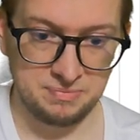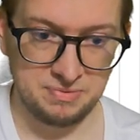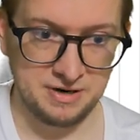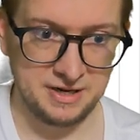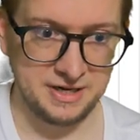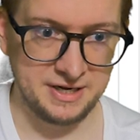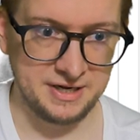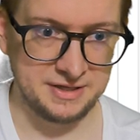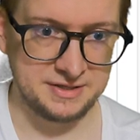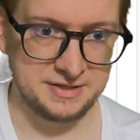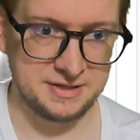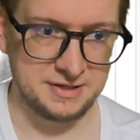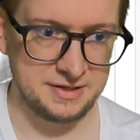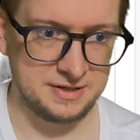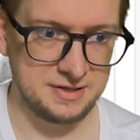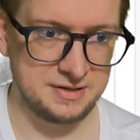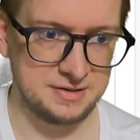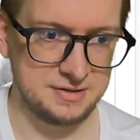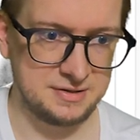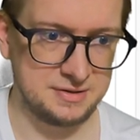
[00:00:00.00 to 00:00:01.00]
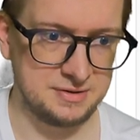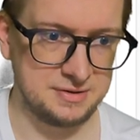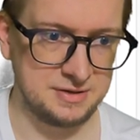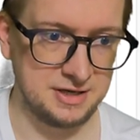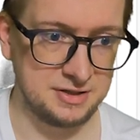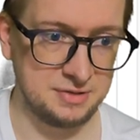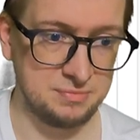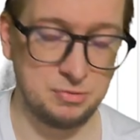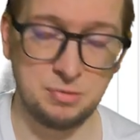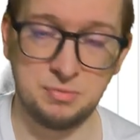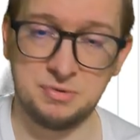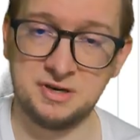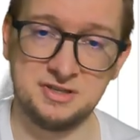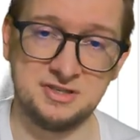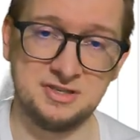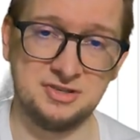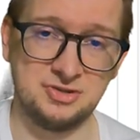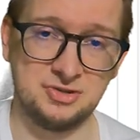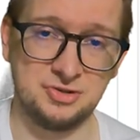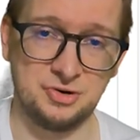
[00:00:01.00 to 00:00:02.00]
play it. At the moment, it's
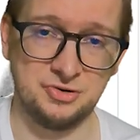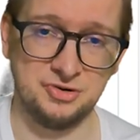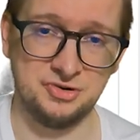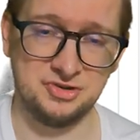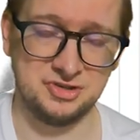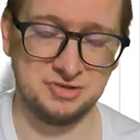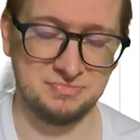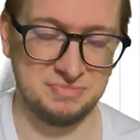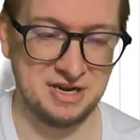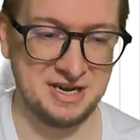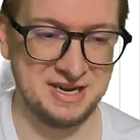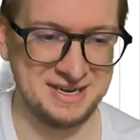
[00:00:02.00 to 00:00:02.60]
in storage.